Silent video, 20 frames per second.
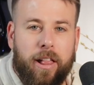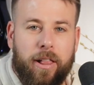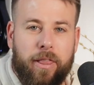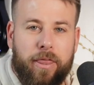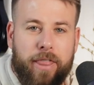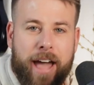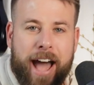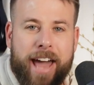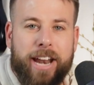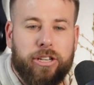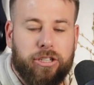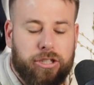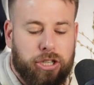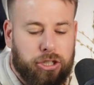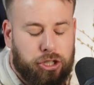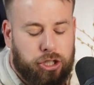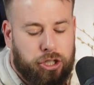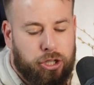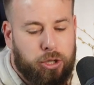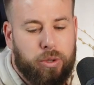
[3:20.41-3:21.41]
That is the
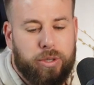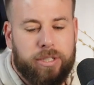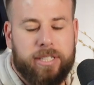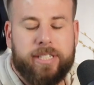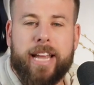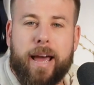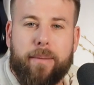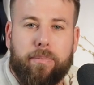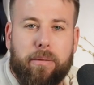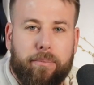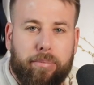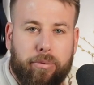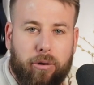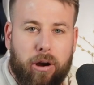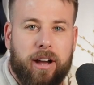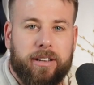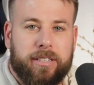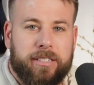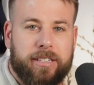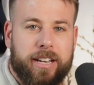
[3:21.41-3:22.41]
2-step
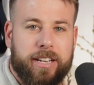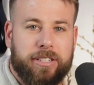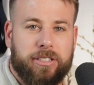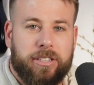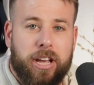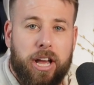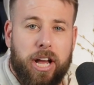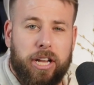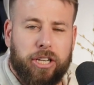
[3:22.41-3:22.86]
process